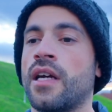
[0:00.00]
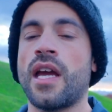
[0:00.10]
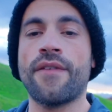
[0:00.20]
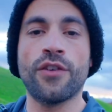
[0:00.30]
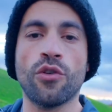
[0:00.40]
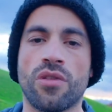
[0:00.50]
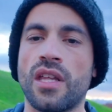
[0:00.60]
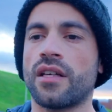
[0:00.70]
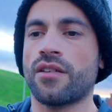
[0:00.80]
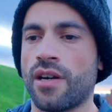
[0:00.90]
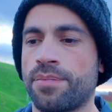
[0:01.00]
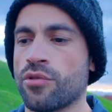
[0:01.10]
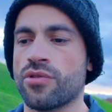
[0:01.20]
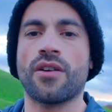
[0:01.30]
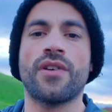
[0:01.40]
If you think
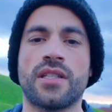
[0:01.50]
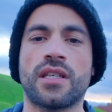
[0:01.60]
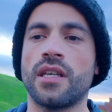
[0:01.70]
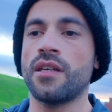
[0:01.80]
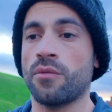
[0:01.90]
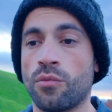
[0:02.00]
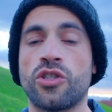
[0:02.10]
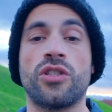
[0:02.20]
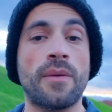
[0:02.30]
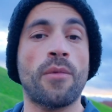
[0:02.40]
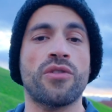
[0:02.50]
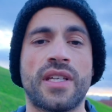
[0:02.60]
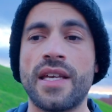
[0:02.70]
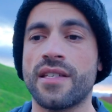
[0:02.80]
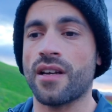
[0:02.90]
cryptos are risky, which in most
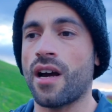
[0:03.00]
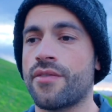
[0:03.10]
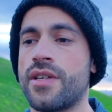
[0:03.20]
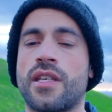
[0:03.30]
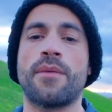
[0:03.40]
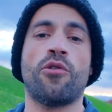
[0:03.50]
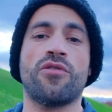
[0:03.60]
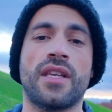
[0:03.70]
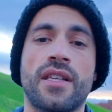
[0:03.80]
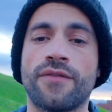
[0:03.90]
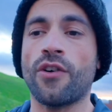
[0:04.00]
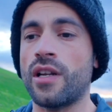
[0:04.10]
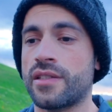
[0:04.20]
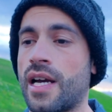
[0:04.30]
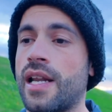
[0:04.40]
cases are risky because it's
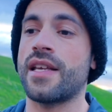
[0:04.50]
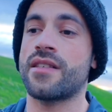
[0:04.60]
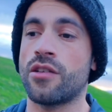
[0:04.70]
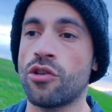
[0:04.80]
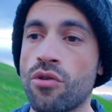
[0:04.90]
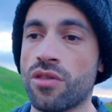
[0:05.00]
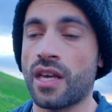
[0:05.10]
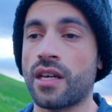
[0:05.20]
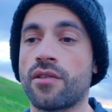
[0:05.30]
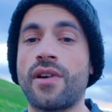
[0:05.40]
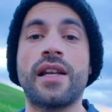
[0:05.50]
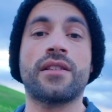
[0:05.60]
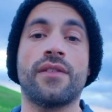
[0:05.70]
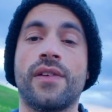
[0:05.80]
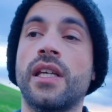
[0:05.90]
volatile, it's a new thing
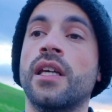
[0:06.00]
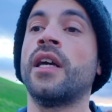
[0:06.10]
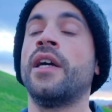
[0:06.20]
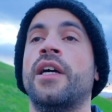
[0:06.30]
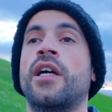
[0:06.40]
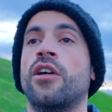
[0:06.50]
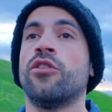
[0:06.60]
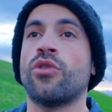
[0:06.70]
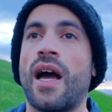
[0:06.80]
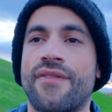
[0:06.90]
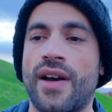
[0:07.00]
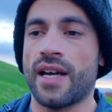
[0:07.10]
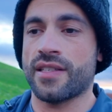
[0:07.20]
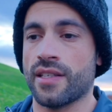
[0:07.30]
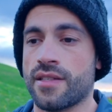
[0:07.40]
relatively to other
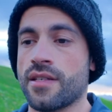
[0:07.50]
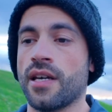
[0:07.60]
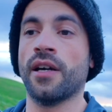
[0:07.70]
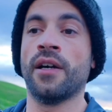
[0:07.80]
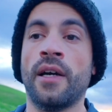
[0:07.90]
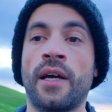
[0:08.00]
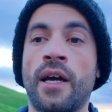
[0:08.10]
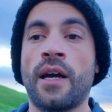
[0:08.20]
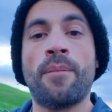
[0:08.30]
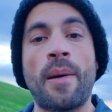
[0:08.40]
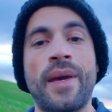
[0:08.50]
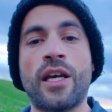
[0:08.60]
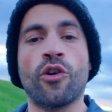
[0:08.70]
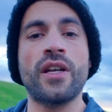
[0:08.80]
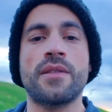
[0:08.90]
assets. But
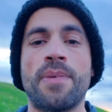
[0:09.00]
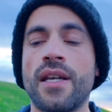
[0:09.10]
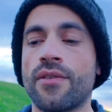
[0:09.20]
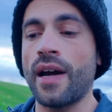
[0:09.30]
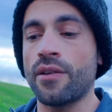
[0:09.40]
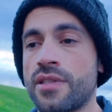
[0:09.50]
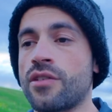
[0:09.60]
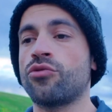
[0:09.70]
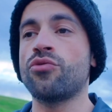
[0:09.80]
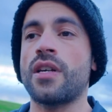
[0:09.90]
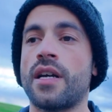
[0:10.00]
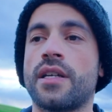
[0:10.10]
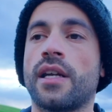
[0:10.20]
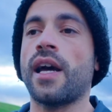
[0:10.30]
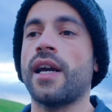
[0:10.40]
Bitcoin has been around since
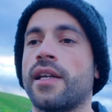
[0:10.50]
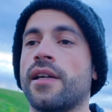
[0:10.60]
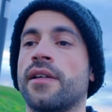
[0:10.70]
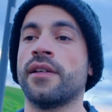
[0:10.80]
2009.